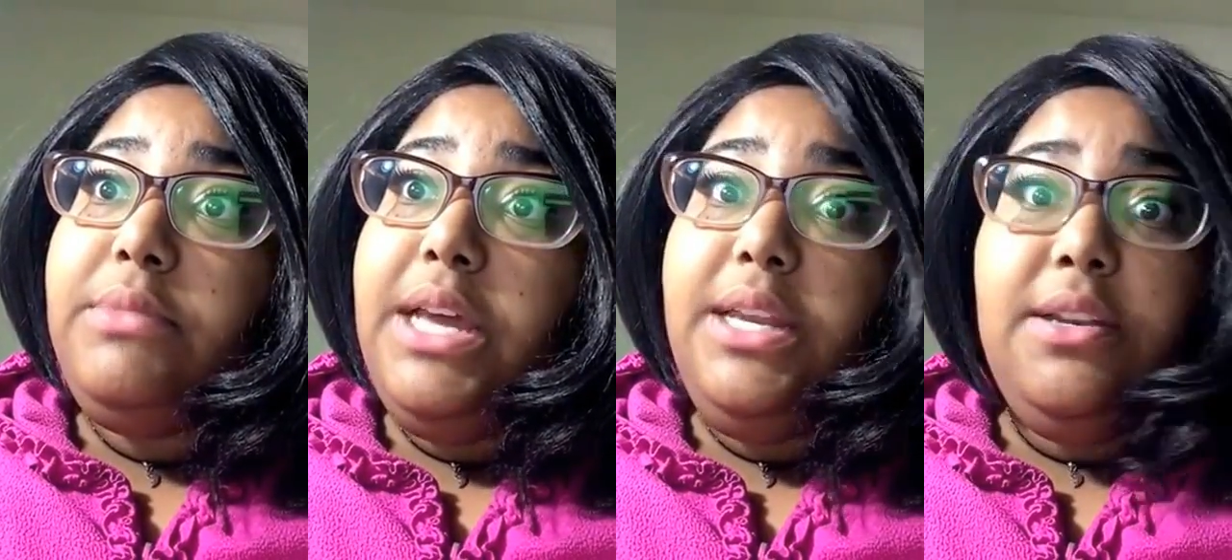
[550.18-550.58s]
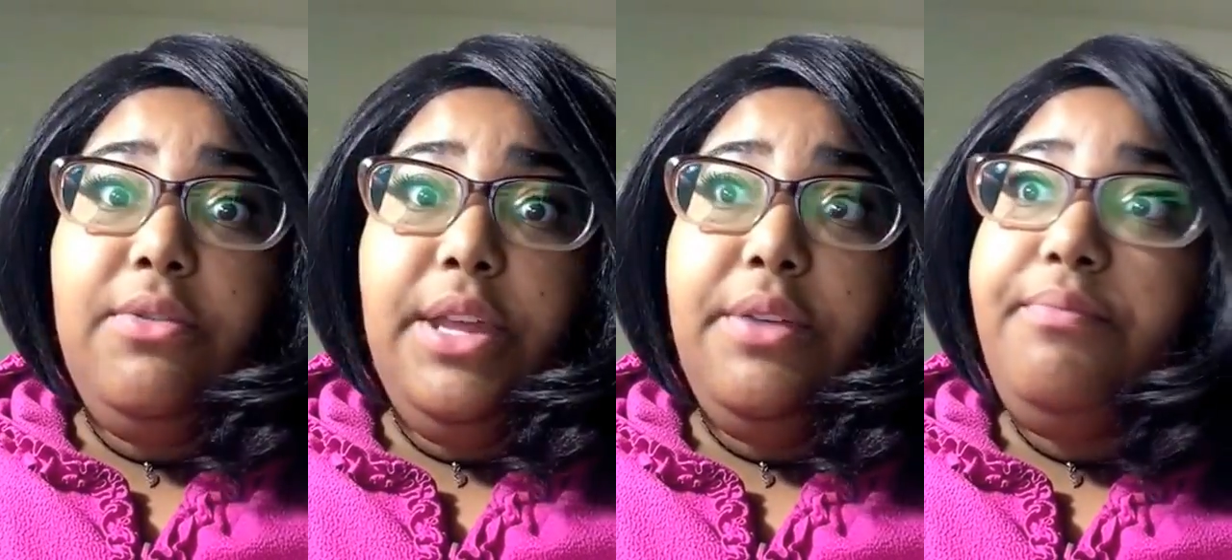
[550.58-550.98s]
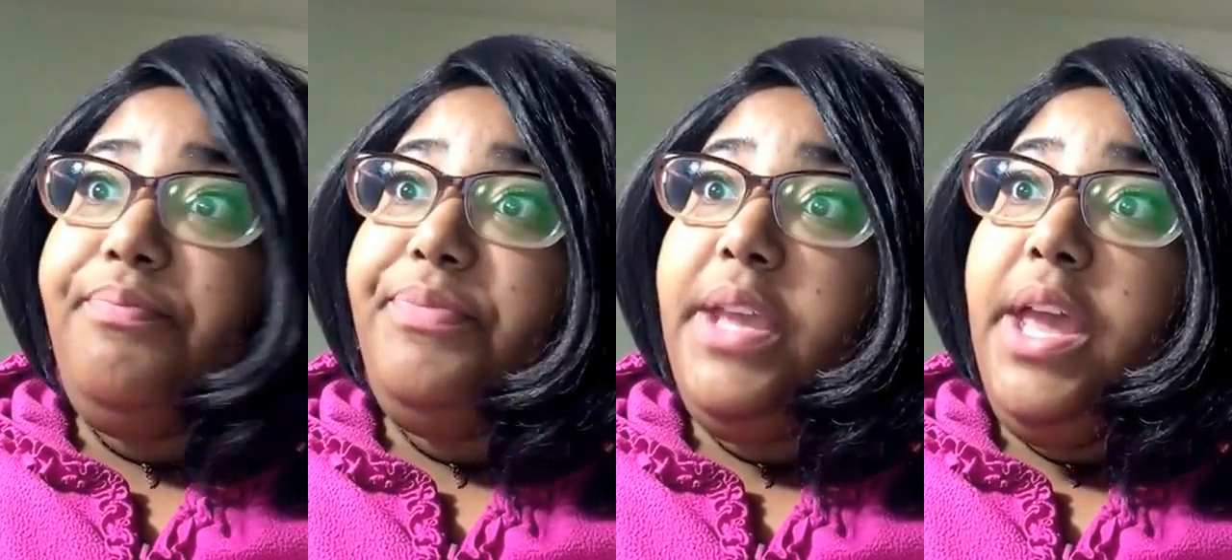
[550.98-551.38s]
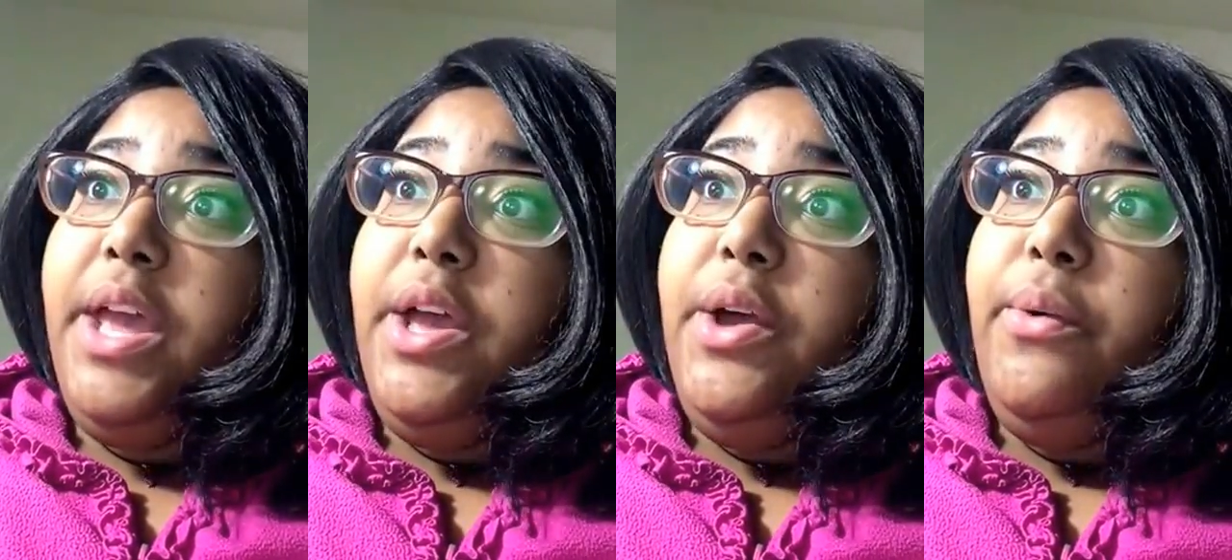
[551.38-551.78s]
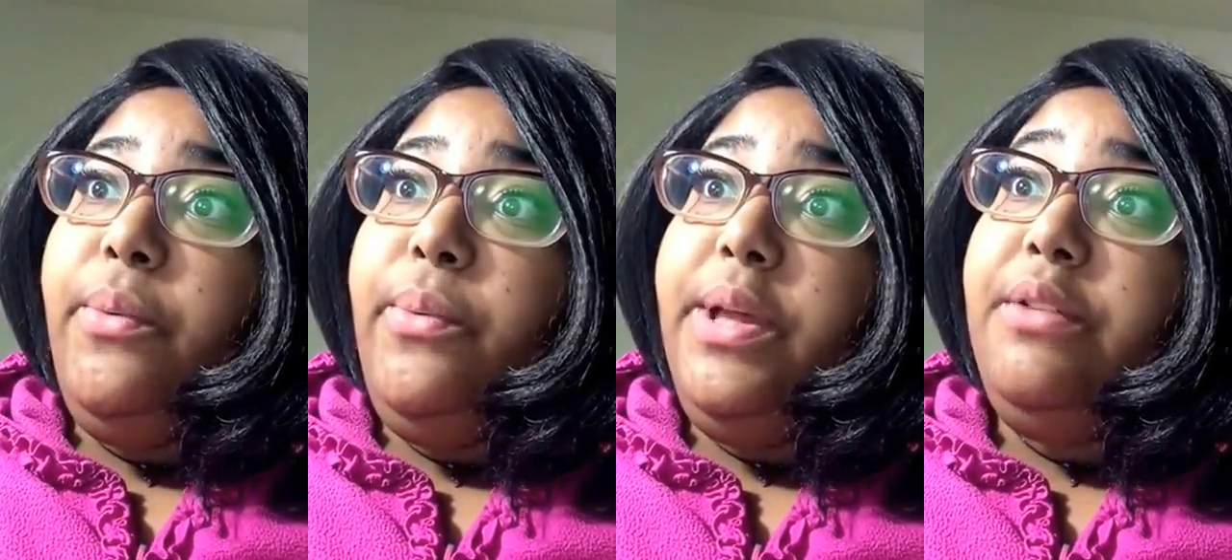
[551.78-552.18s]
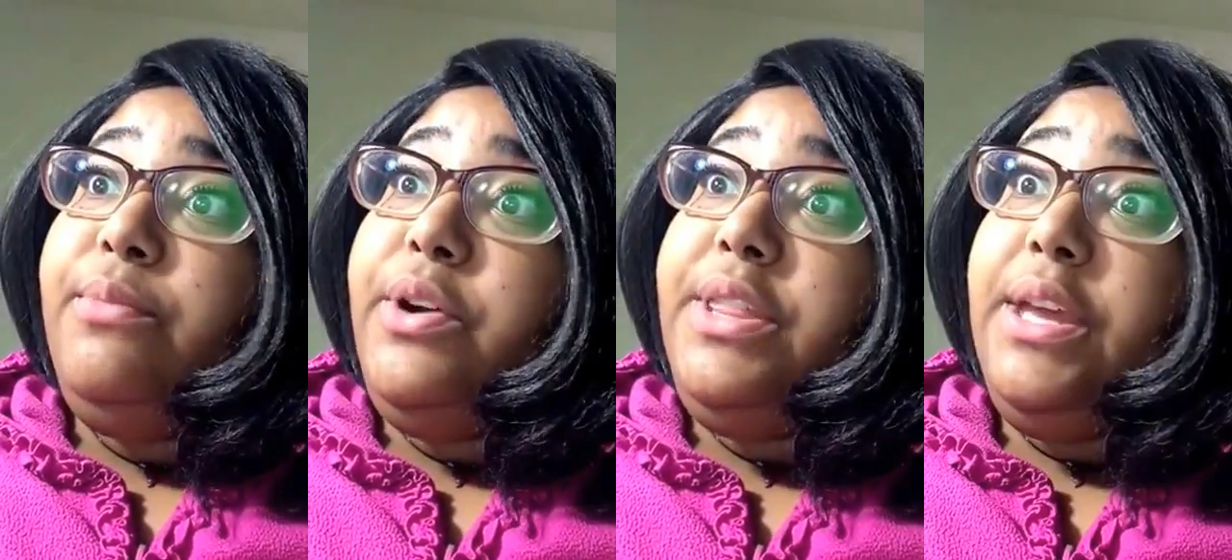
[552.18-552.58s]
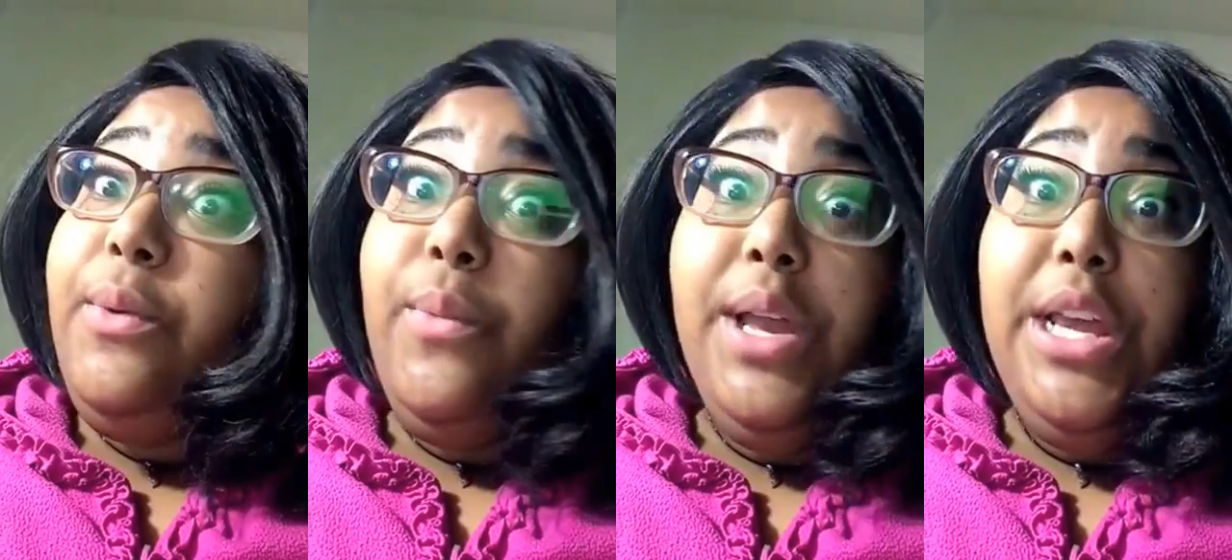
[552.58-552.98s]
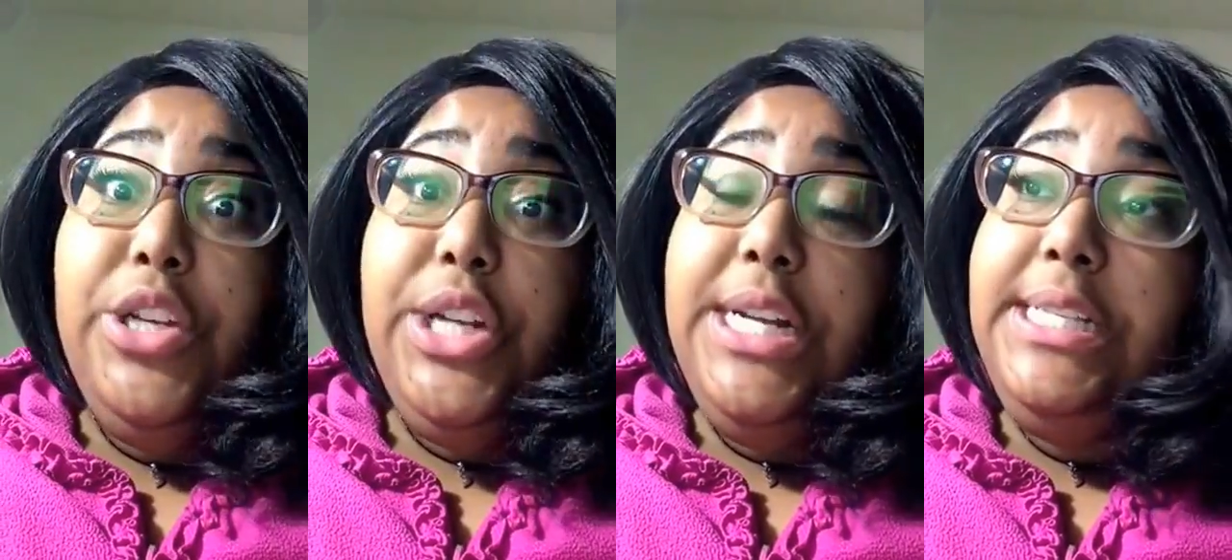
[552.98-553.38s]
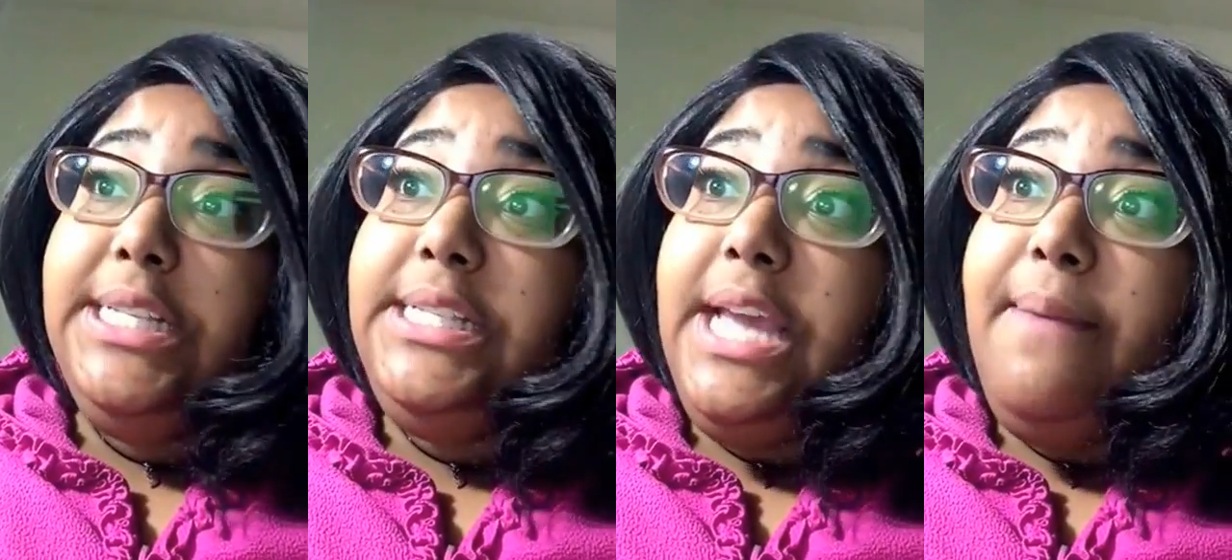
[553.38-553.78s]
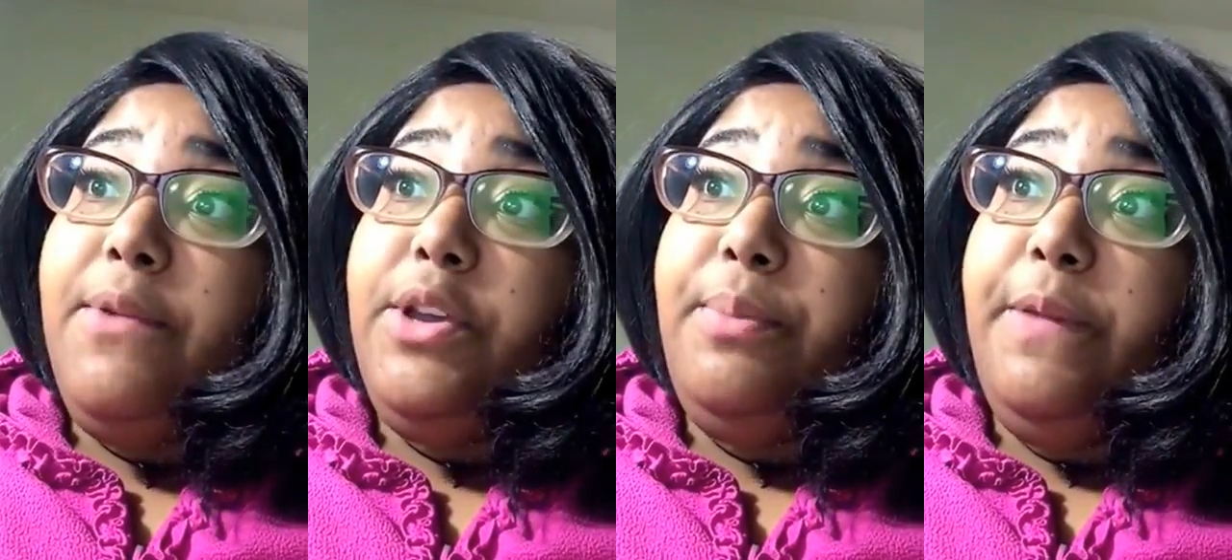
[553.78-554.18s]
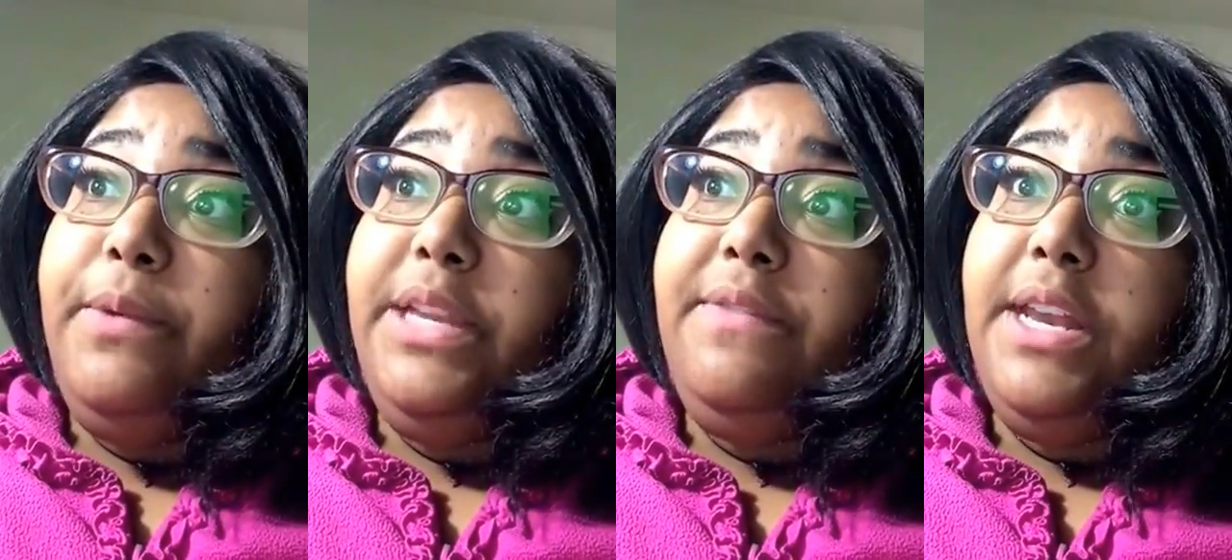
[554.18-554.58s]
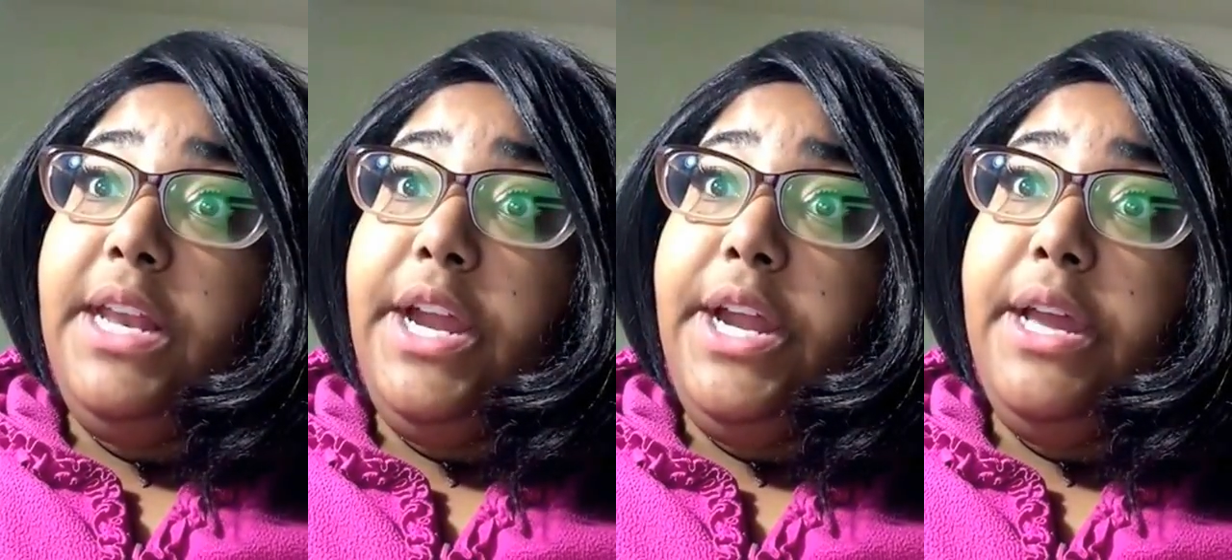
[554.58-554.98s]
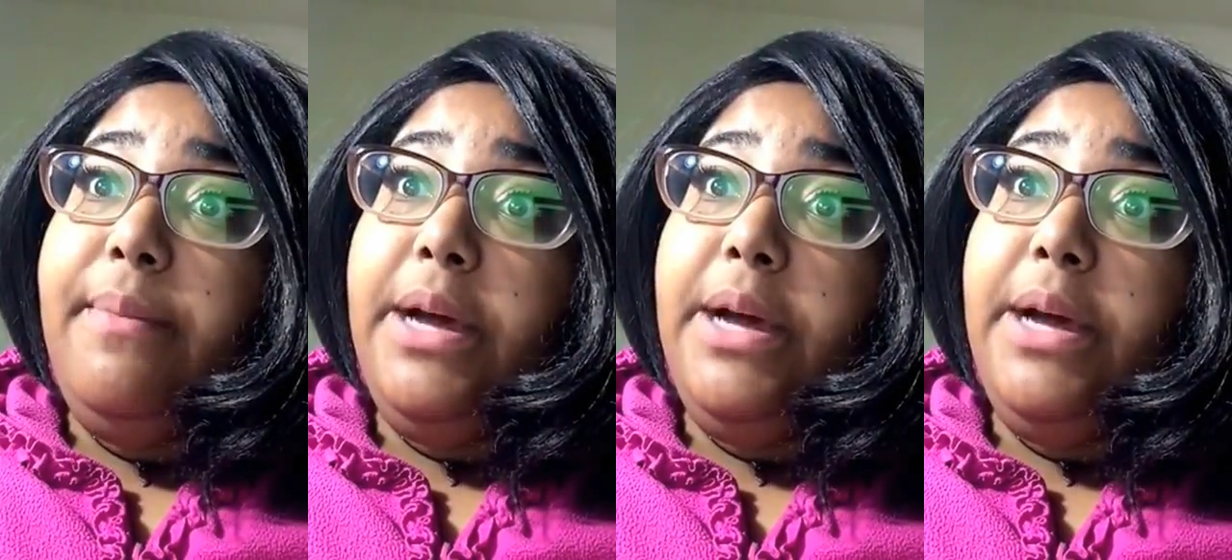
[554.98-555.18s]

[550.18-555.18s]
I didn't know that. With more than 168 million people living in the area,